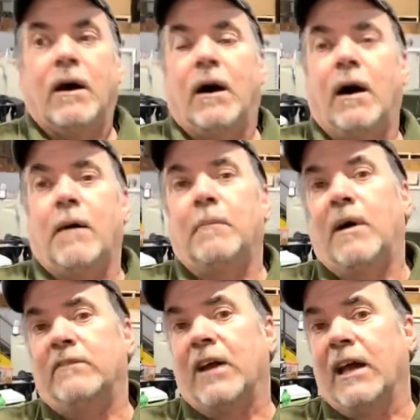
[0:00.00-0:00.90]

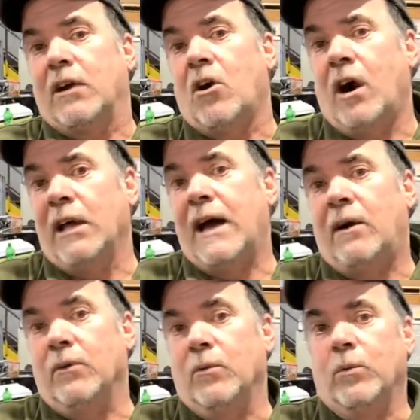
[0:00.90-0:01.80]
I've got a call
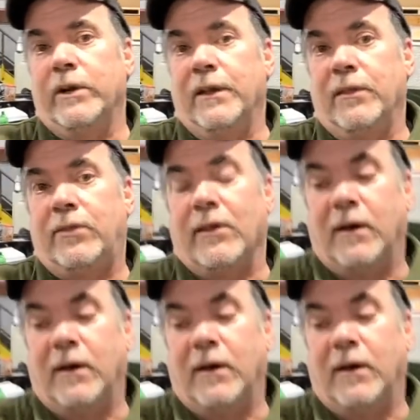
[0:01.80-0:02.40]
out with